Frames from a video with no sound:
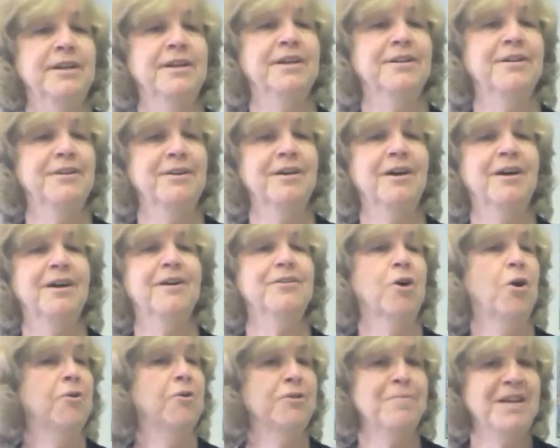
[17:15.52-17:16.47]
in
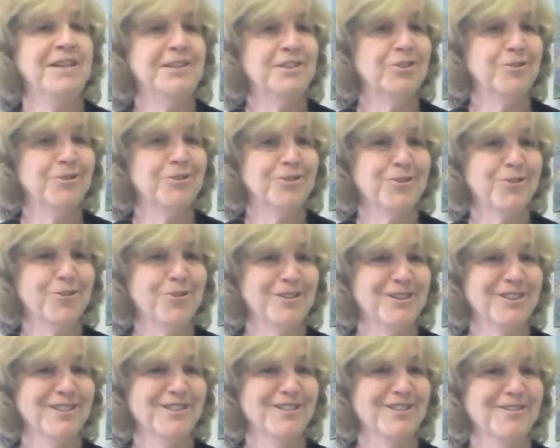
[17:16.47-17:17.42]
all the med-surg
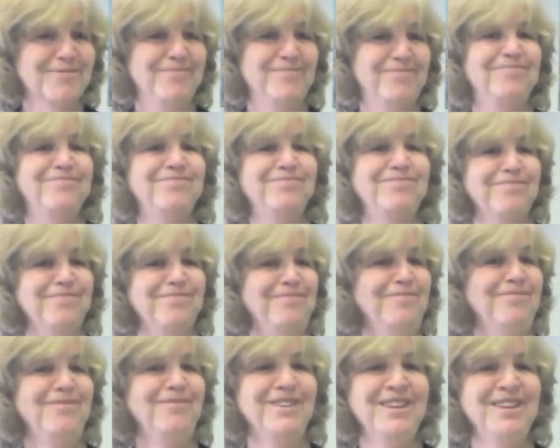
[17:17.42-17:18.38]
courses
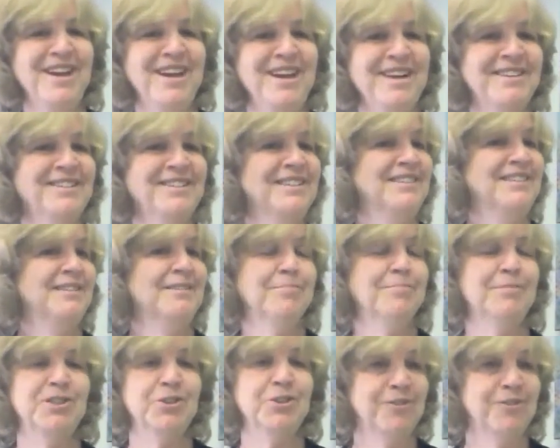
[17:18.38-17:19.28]
and in